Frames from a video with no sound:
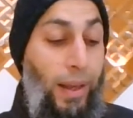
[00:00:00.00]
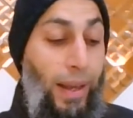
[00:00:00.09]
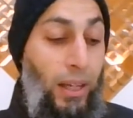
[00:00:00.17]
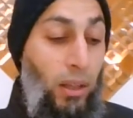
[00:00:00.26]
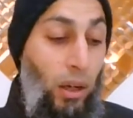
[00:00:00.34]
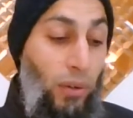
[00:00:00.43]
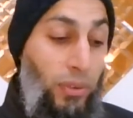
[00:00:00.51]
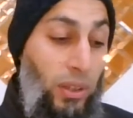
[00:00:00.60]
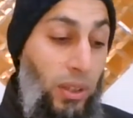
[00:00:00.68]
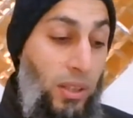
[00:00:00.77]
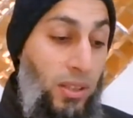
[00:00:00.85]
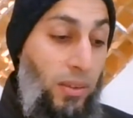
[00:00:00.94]
And after
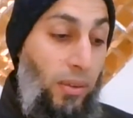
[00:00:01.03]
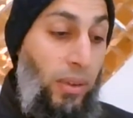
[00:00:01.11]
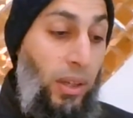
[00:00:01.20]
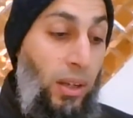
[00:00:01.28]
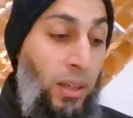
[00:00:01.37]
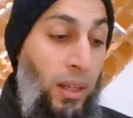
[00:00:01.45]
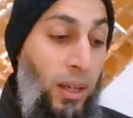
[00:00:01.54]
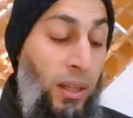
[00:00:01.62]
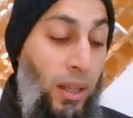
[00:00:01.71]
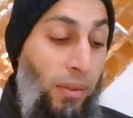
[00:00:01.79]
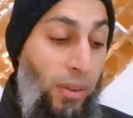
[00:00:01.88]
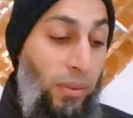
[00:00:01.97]
this, there are
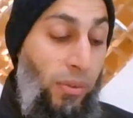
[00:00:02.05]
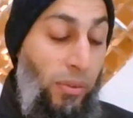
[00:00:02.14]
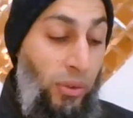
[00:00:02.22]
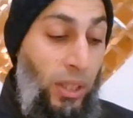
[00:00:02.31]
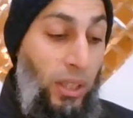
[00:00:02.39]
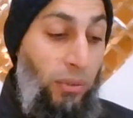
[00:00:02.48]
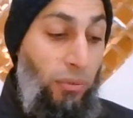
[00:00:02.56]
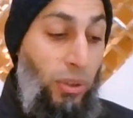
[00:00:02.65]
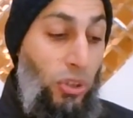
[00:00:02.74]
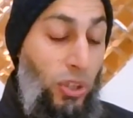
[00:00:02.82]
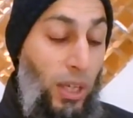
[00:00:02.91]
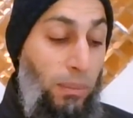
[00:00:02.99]
another three
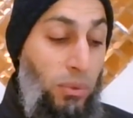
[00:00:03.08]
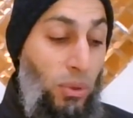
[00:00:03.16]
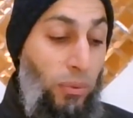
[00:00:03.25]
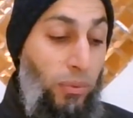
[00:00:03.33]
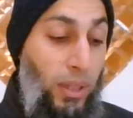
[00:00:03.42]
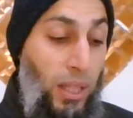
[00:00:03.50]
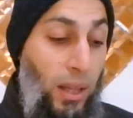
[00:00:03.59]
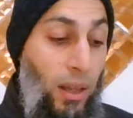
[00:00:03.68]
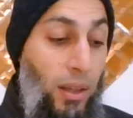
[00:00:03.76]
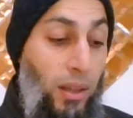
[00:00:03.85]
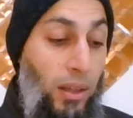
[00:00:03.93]
different shapes of ta